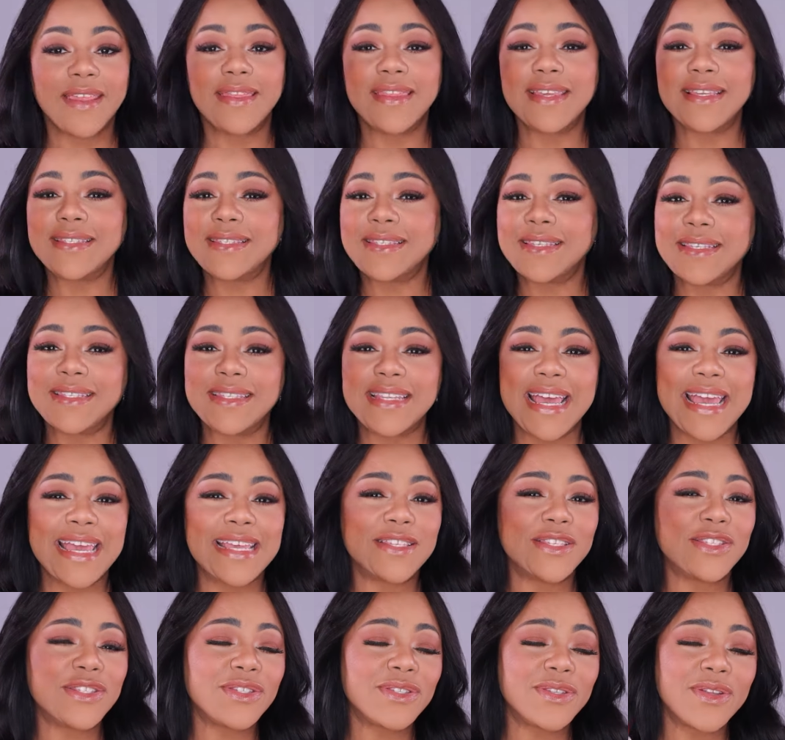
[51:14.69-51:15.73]
This is a
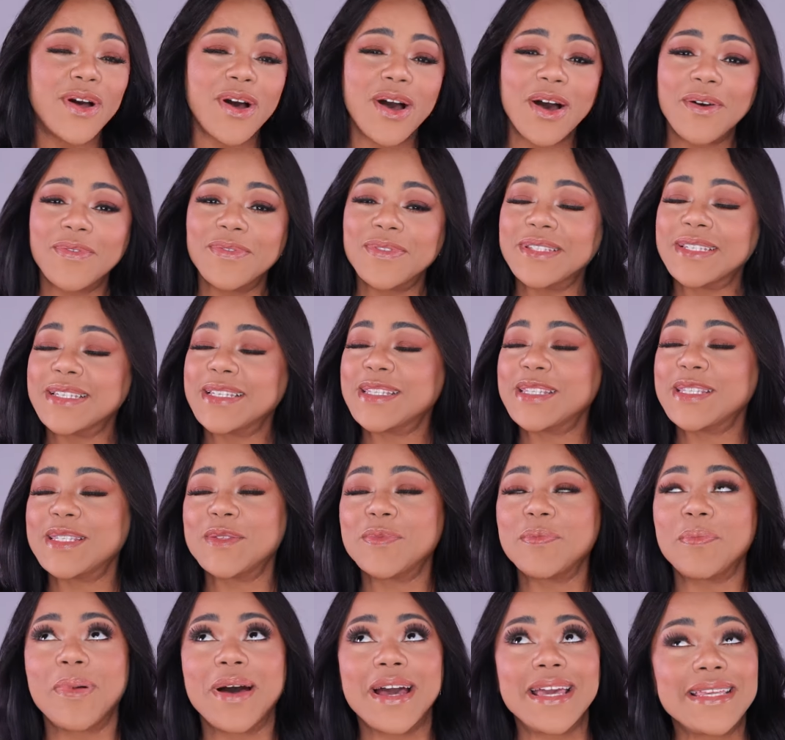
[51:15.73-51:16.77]
soft,
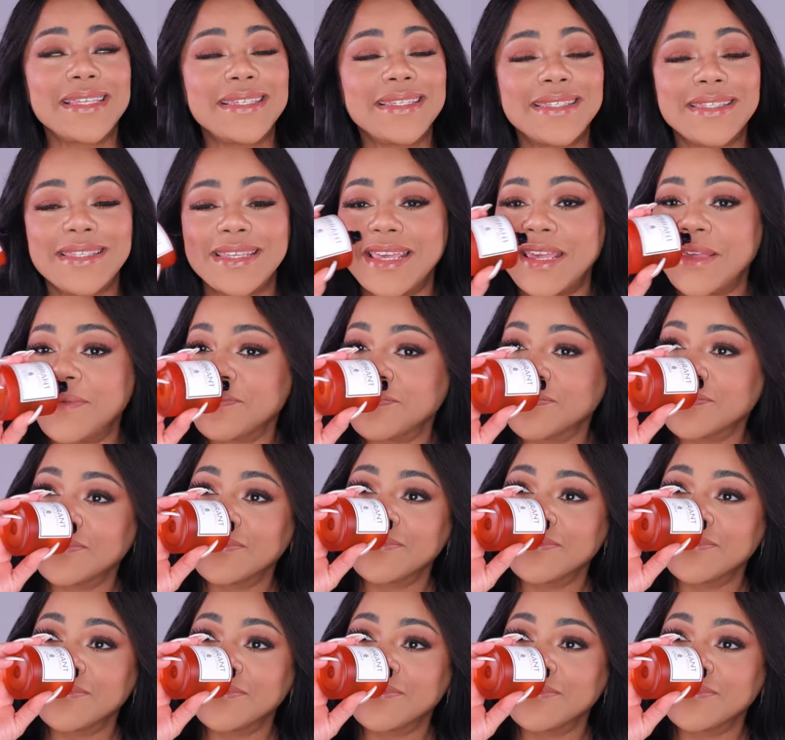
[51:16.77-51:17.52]
spicy,